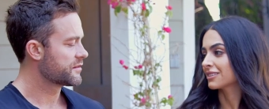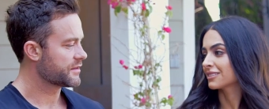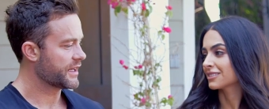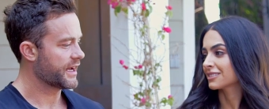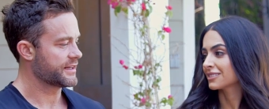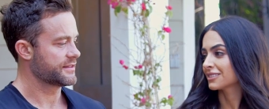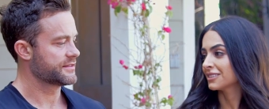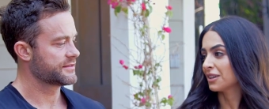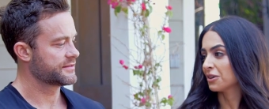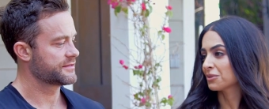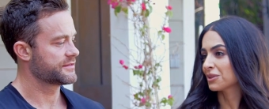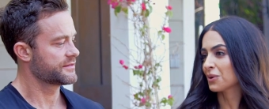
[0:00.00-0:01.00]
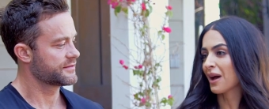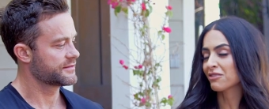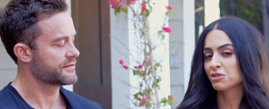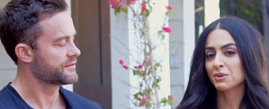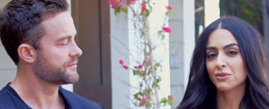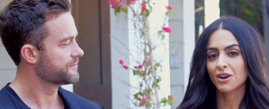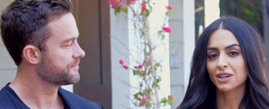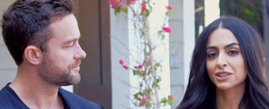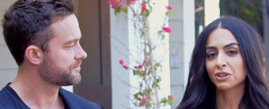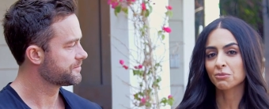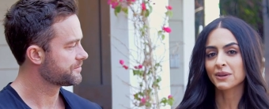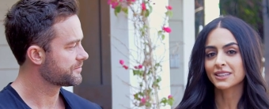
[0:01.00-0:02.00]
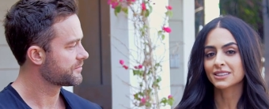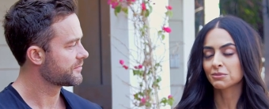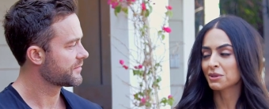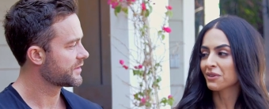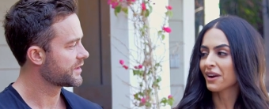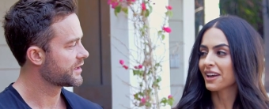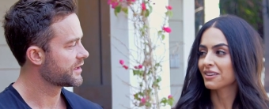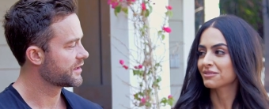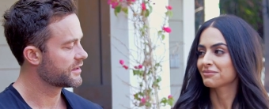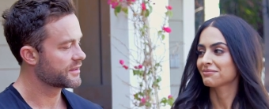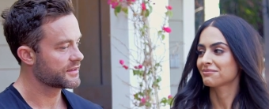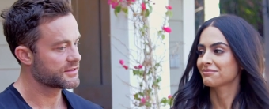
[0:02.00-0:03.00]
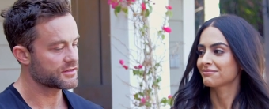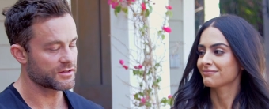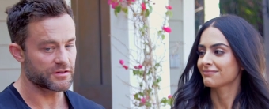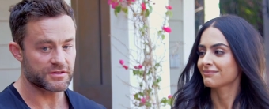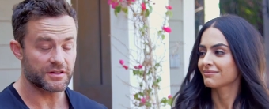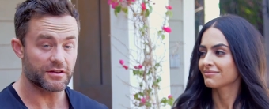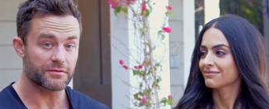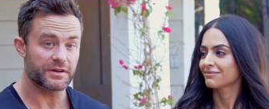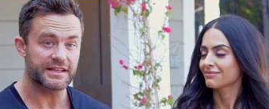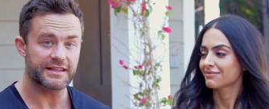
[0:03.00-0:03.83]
Speaker 1: Yeah. You know, you have to be wrong a little bit to be right. So those are the three